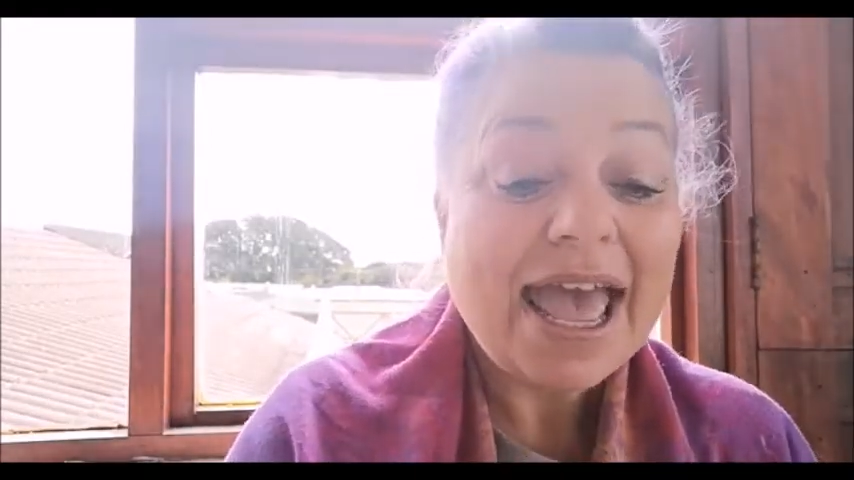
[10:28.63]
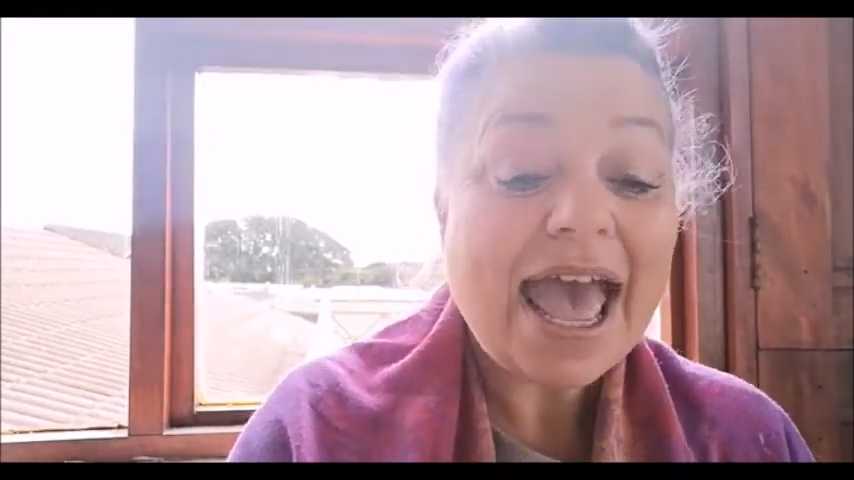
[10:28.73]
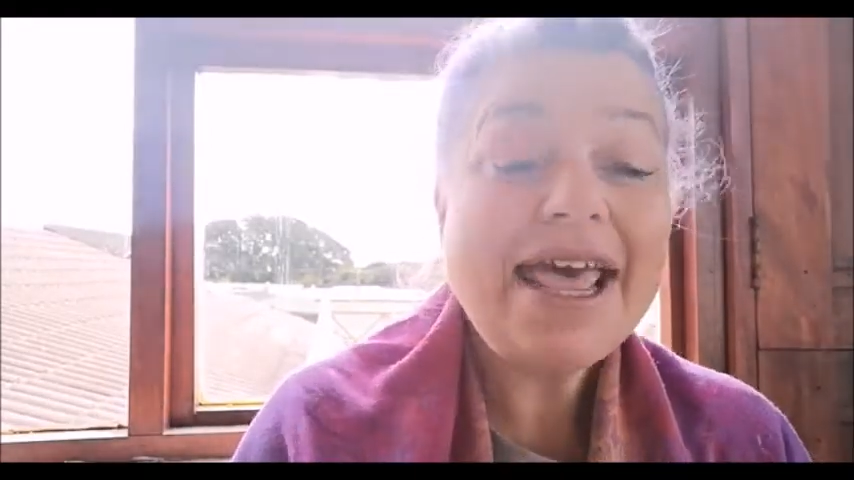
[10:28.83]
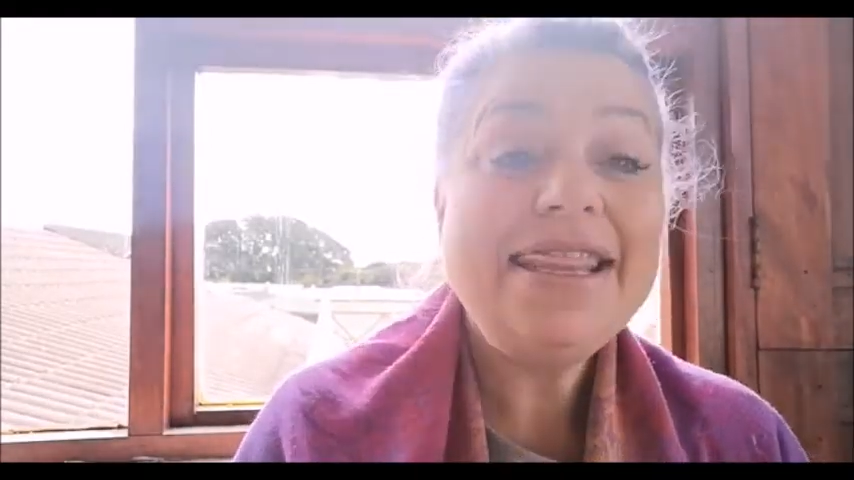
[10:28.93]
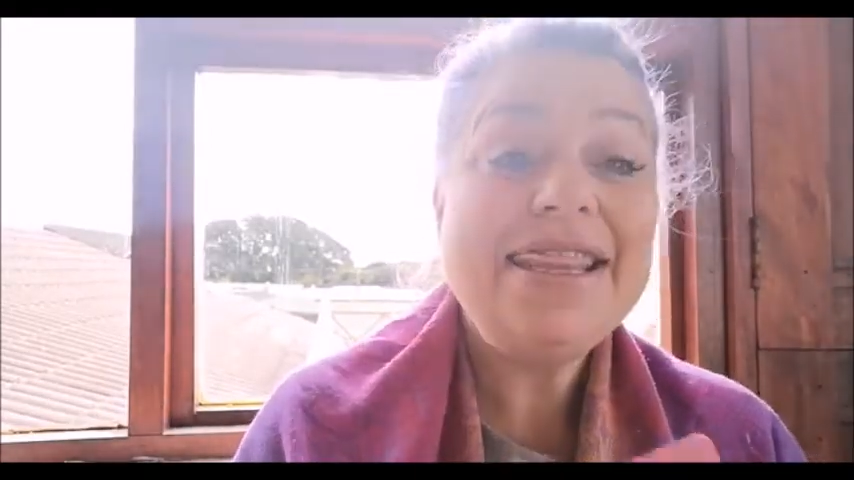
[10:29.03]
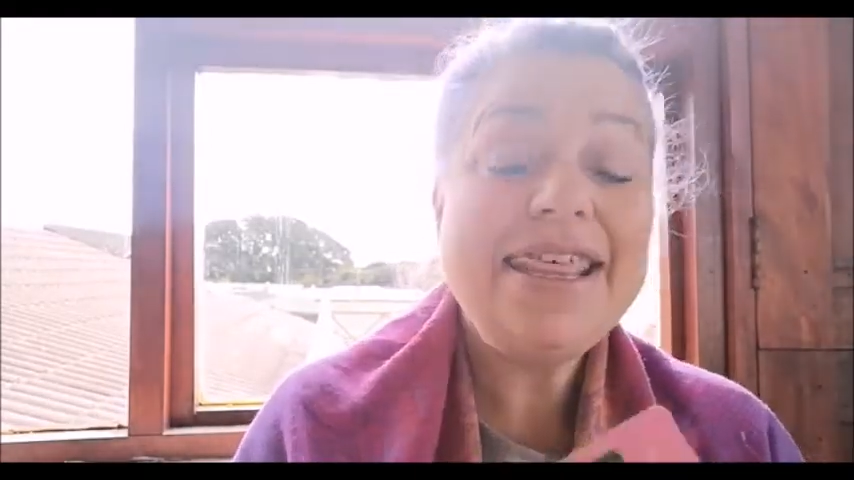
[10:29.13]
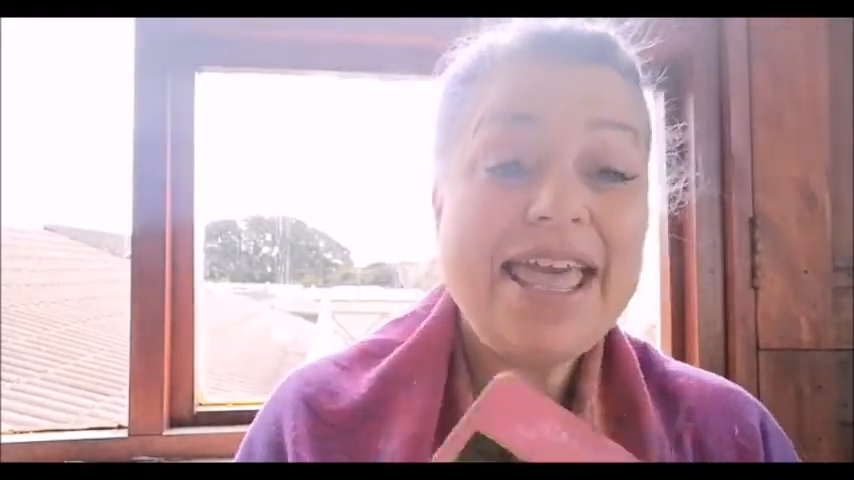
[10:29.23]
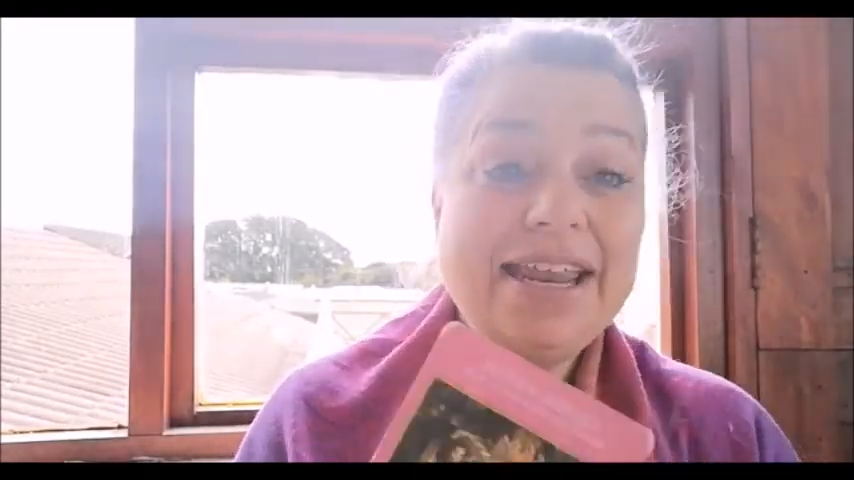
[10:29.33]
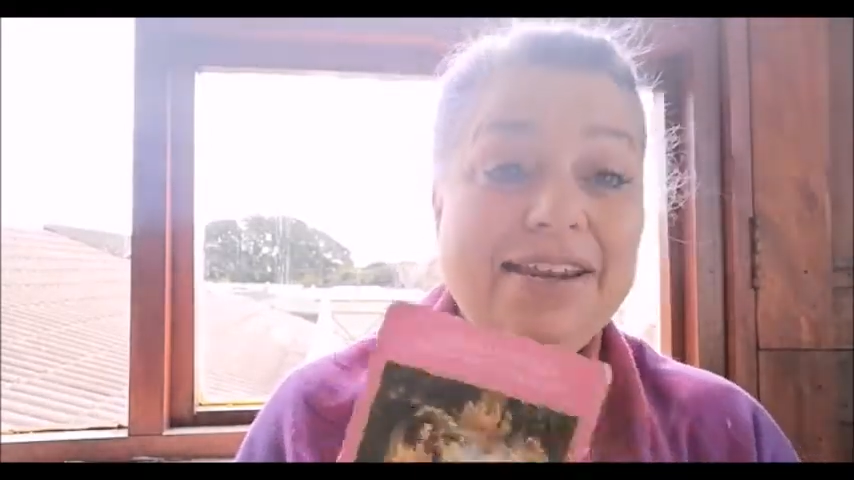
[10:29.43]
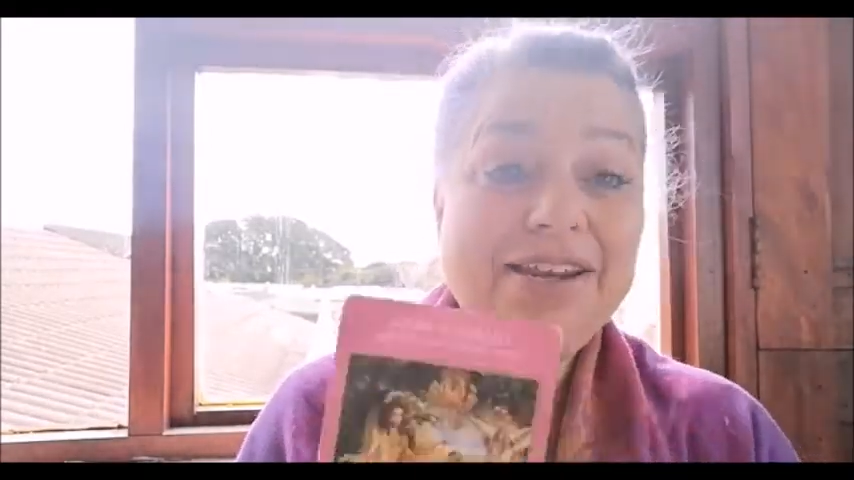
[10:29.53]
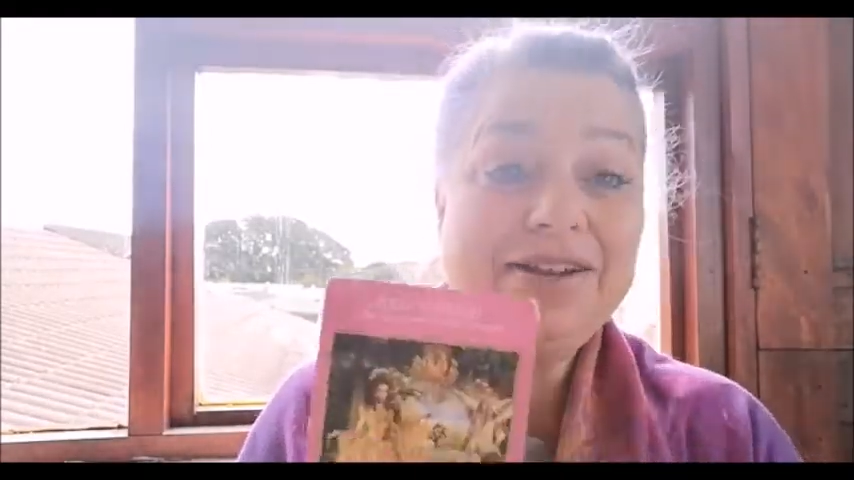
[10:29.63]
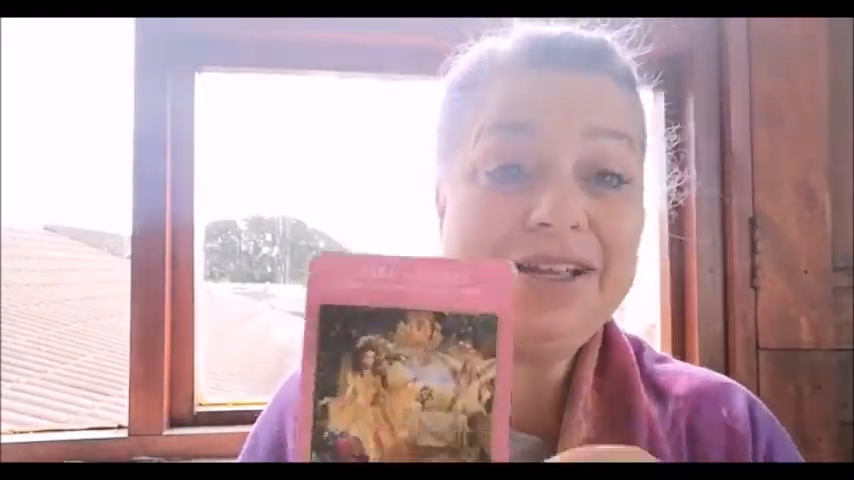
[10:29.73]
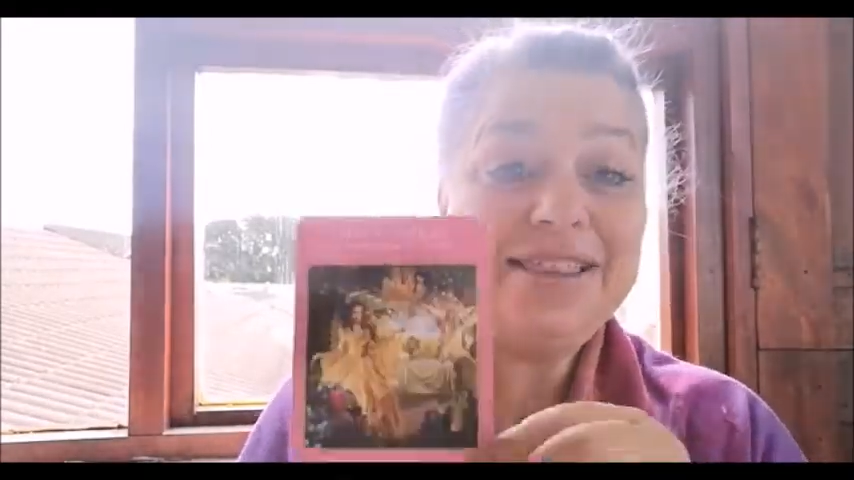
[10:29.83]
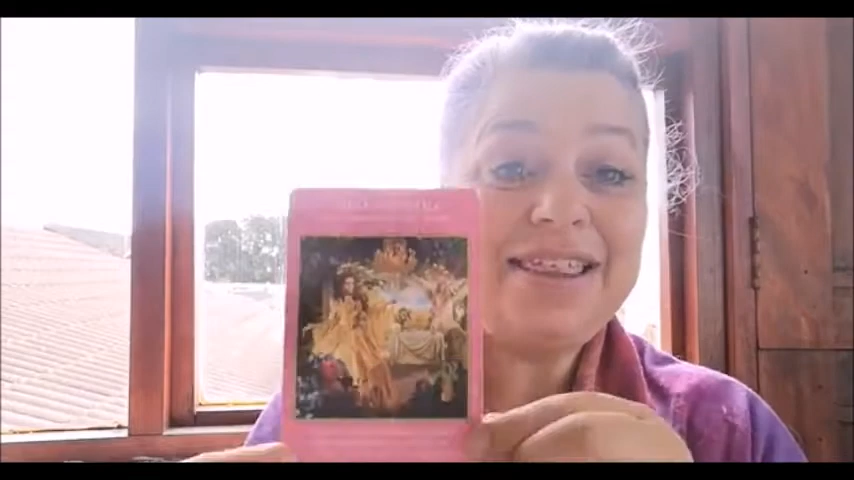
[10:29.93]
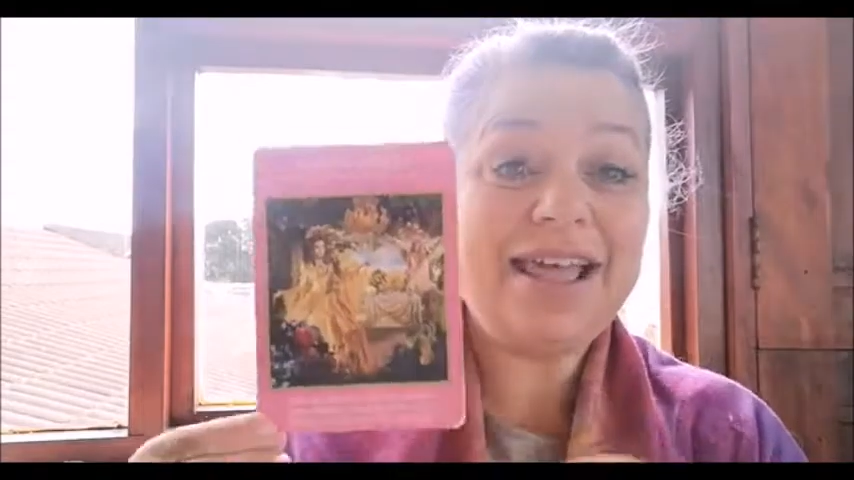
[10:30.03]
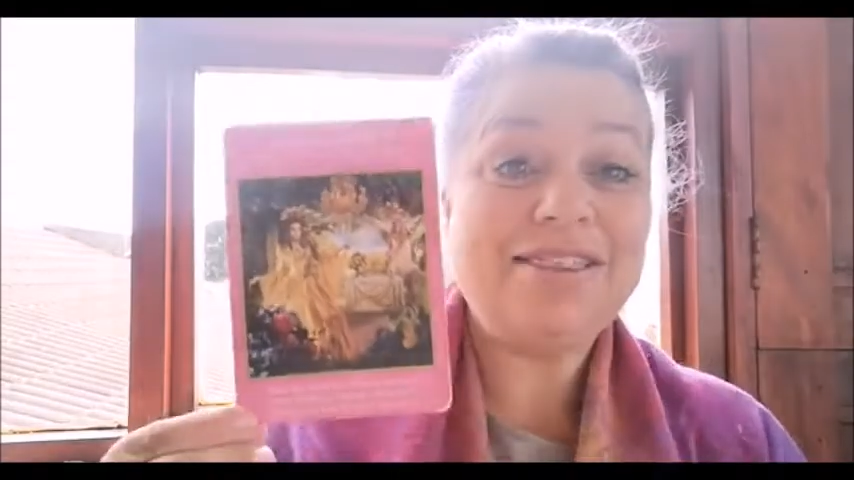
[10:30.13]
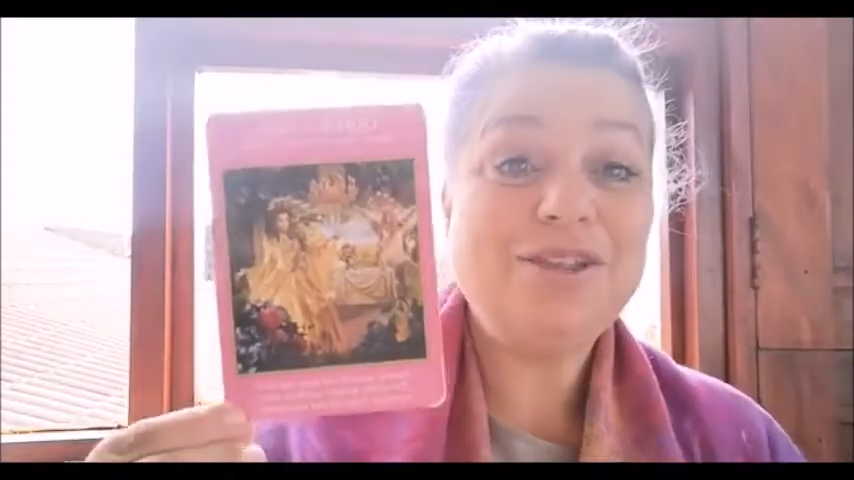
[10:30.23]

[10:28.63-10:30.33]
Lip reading: And then look at that,